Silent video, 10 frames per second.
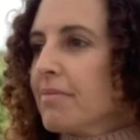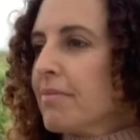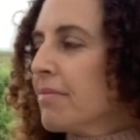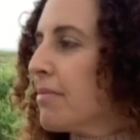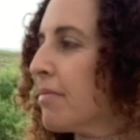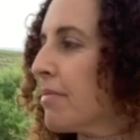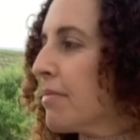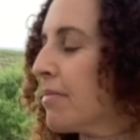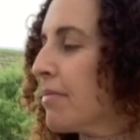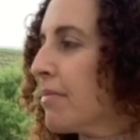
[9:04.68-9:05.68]

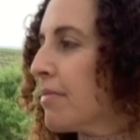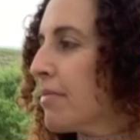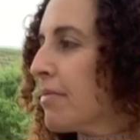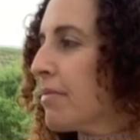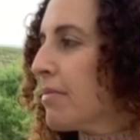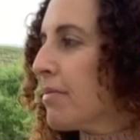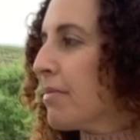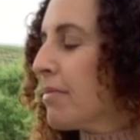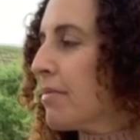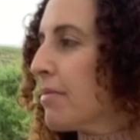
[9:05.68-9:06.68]

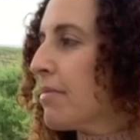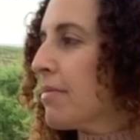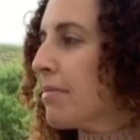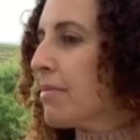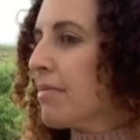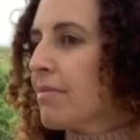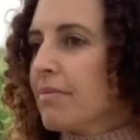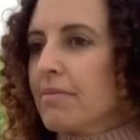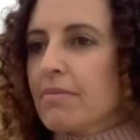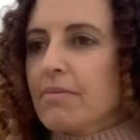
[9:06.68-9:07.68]

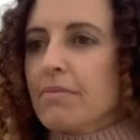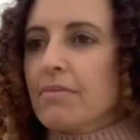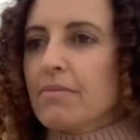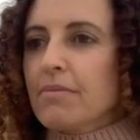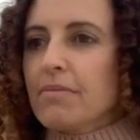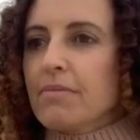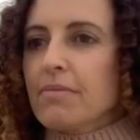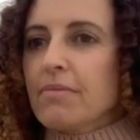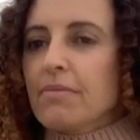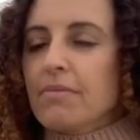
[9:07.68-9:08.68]

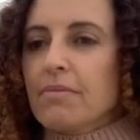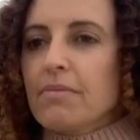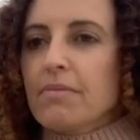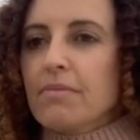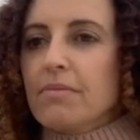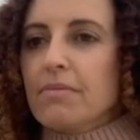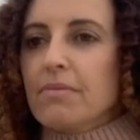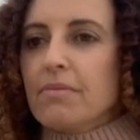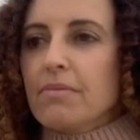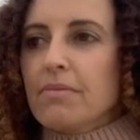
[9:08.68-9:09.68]

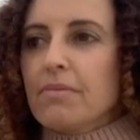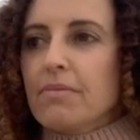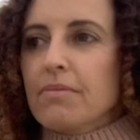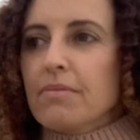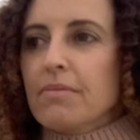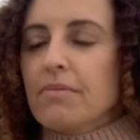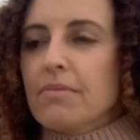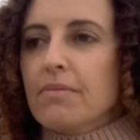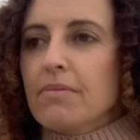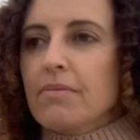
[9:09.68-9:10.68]

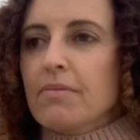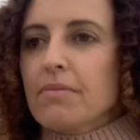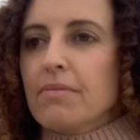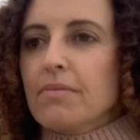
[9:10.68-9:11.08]
No words are spoken by the person on screen.